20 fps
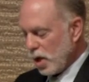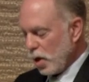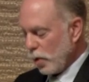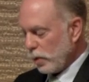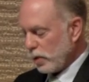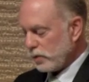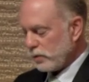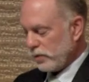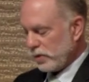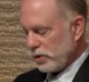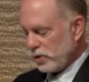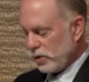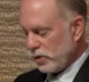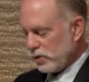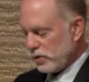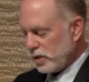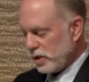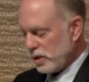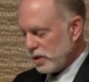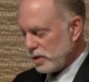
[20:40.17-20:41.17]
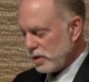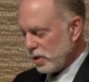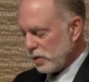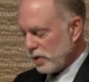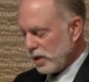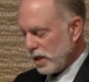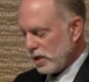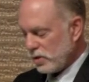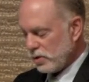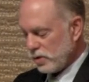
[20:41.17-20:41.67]
was returned to this
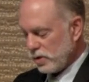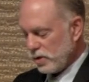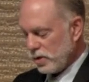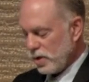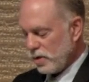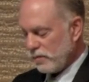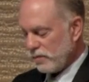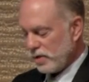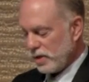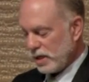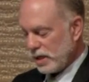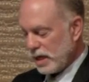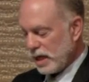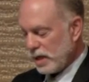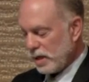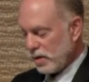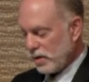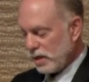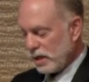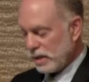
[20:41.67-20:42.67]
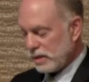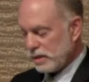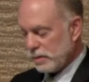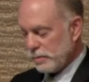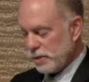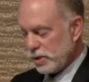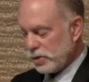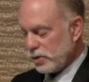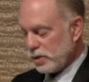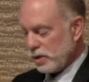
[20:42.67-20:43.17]
location for the cutout
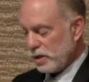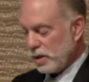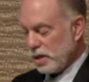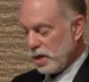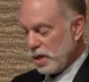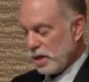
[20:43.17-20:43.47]
exhibition,